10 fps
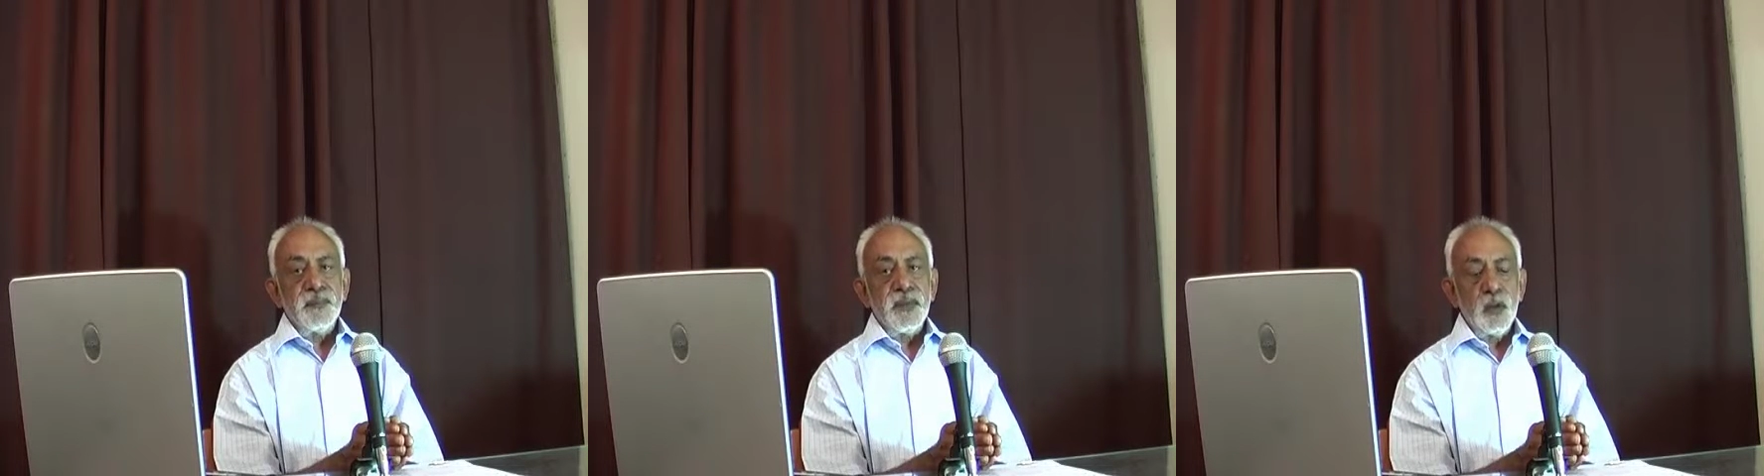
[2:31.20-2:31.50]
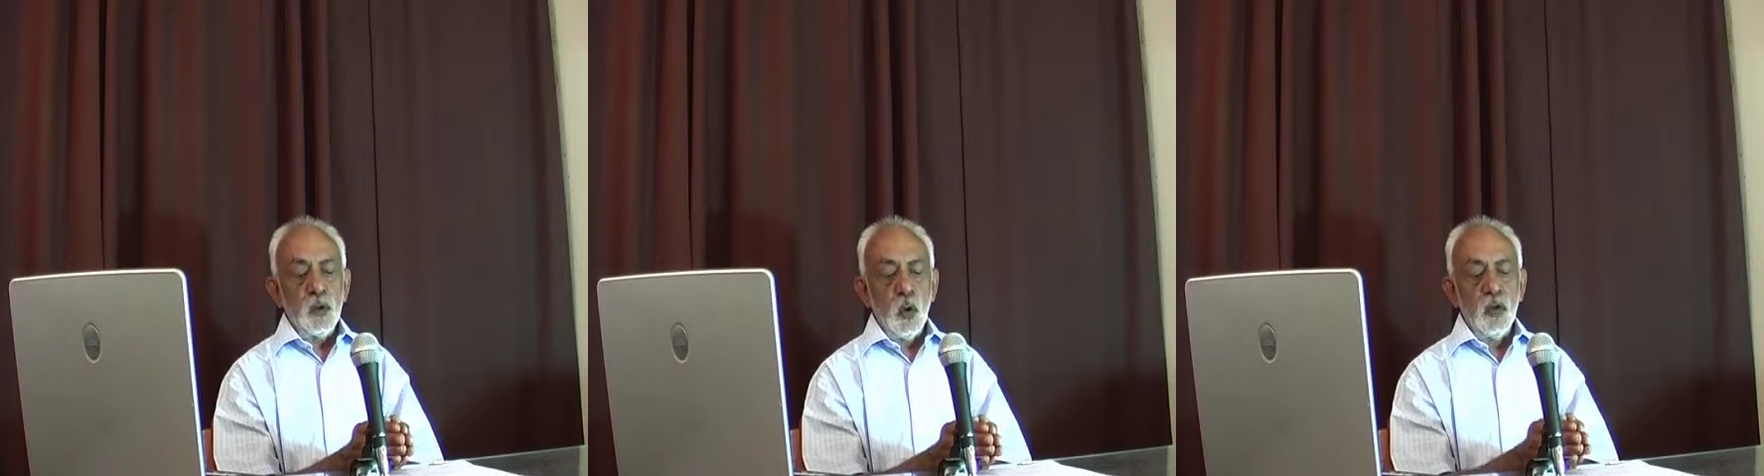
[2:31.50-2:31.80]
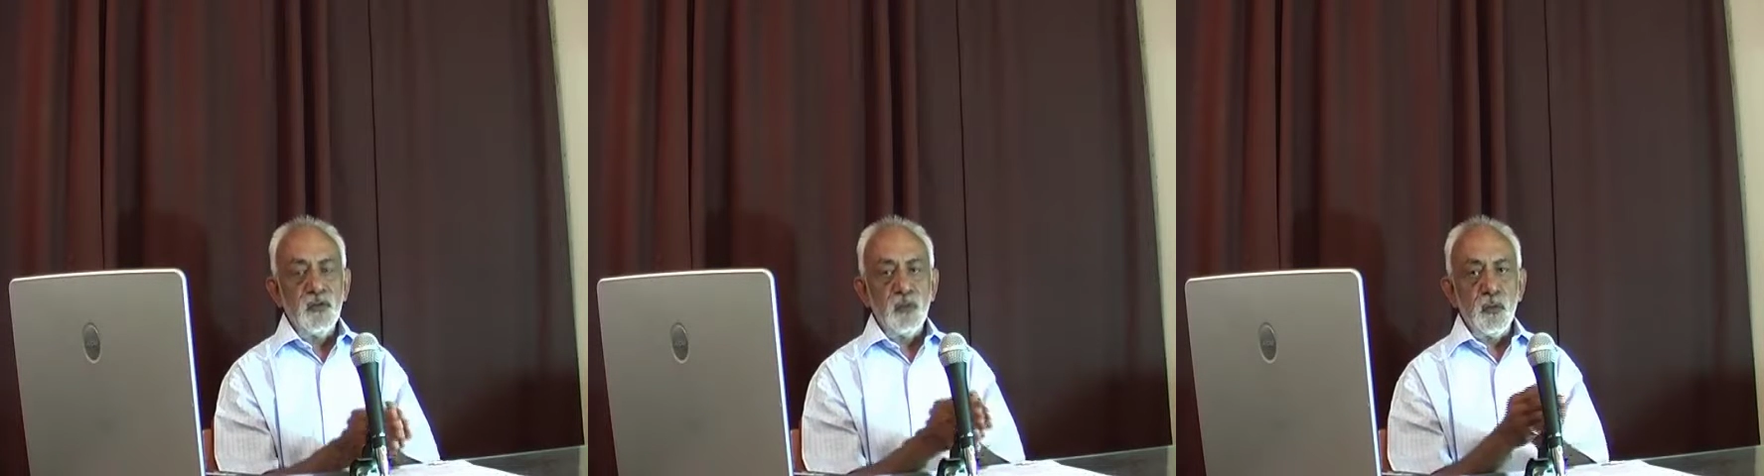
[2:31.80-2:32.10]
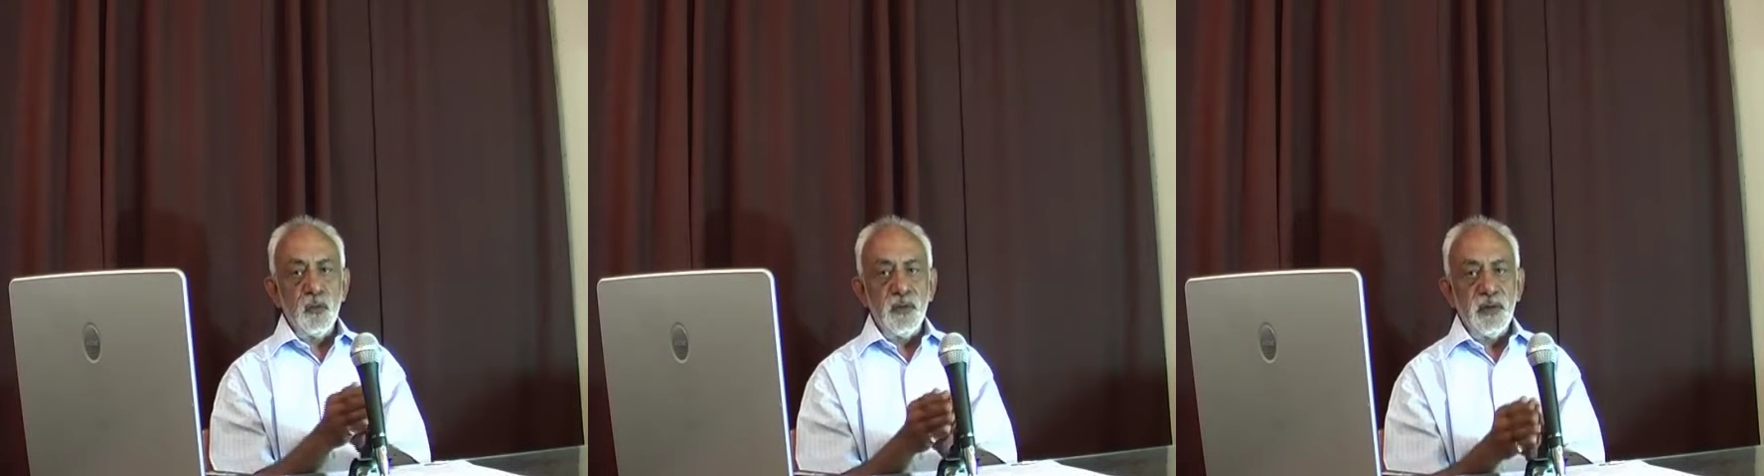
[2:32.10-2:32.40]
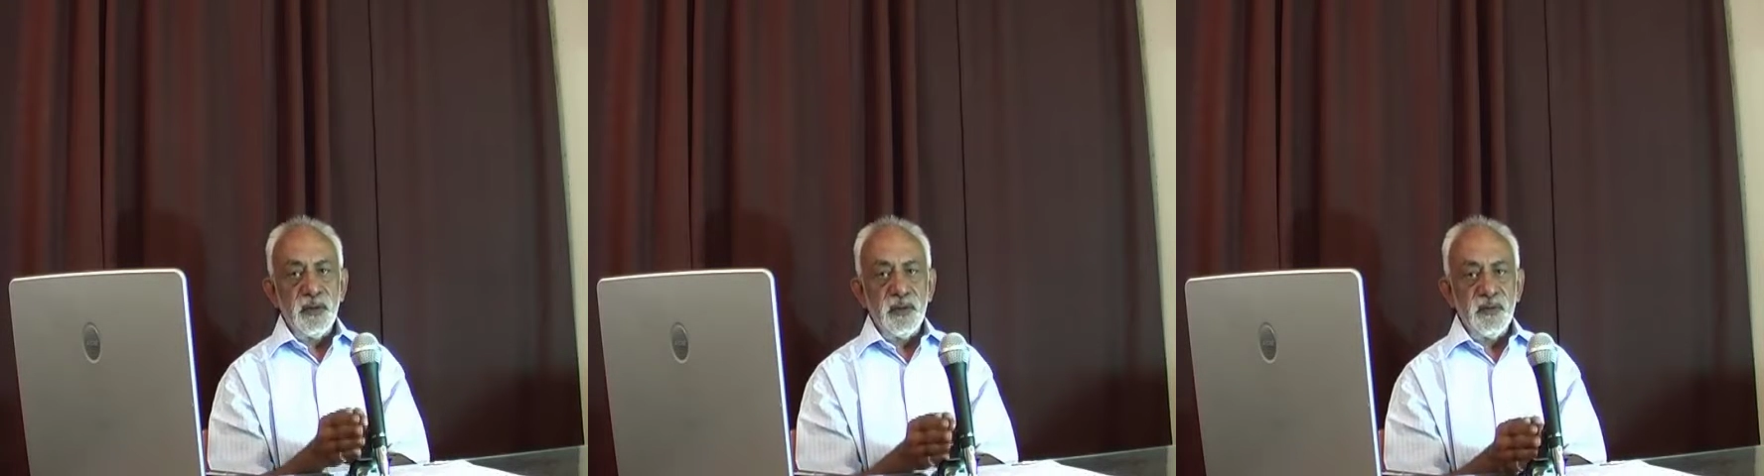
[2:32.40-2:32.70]
you also
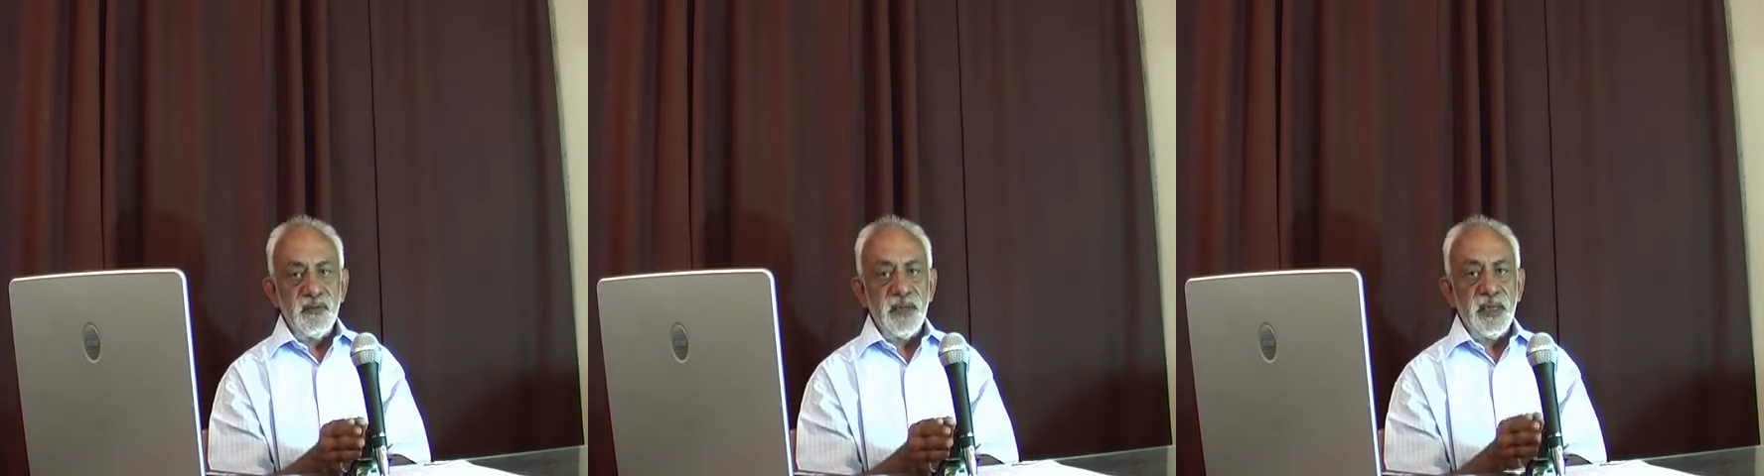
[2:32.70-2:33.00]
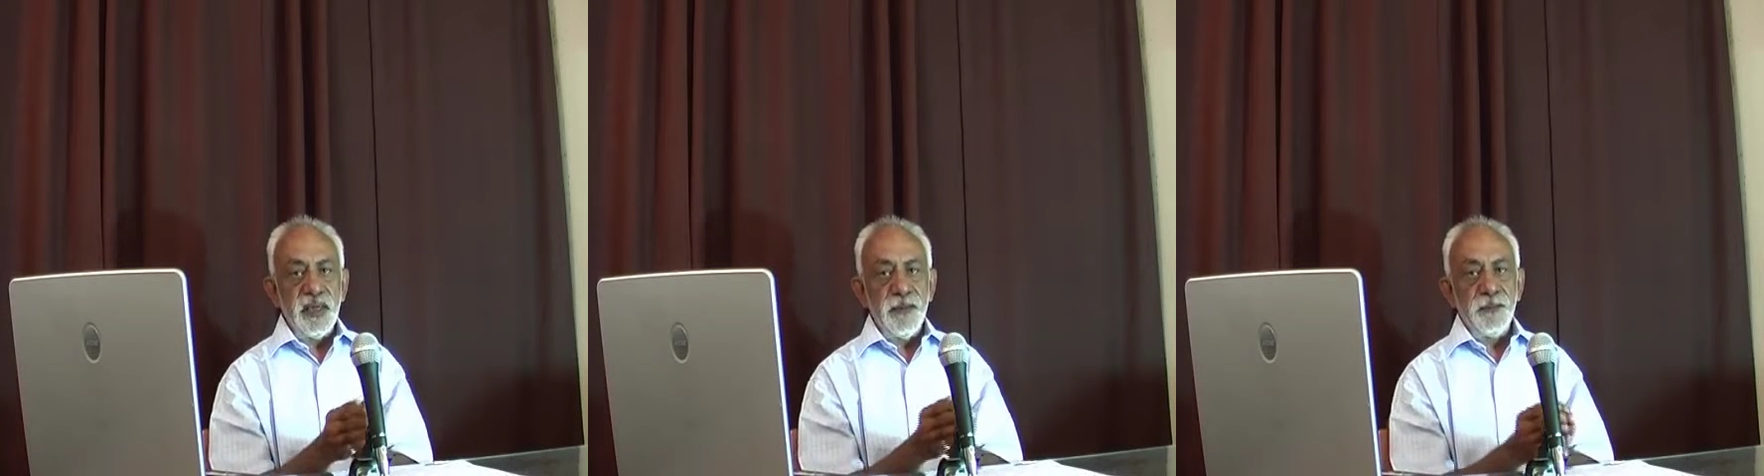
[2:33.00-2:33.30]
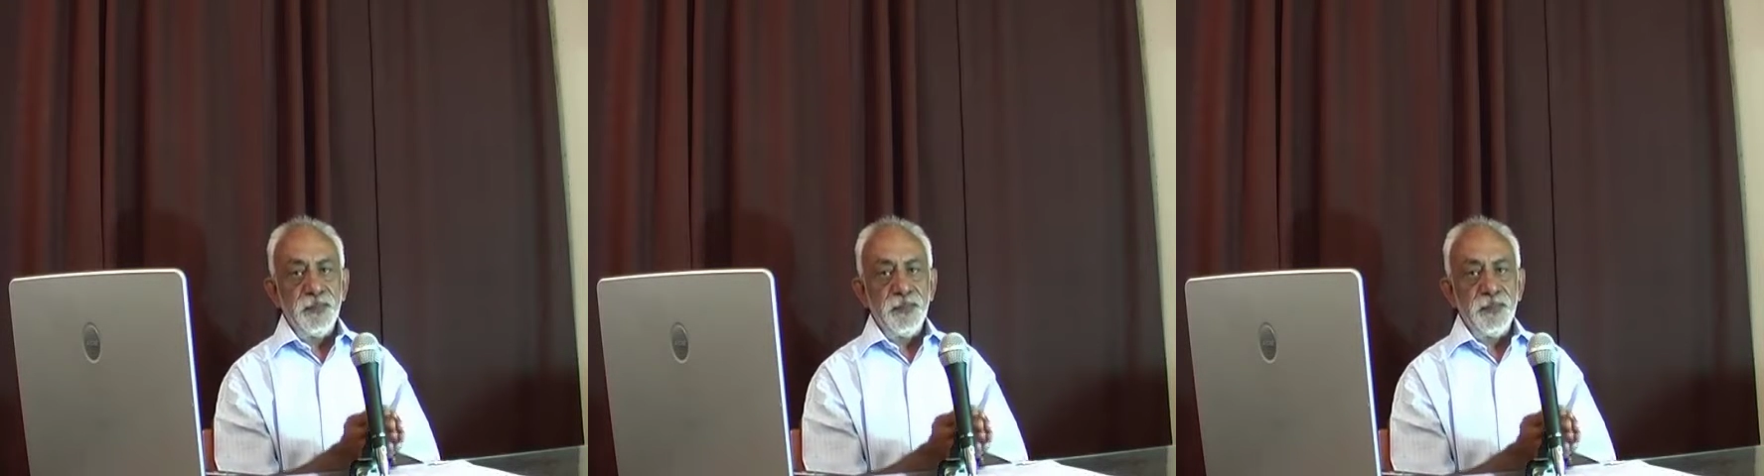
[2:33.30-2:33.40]
say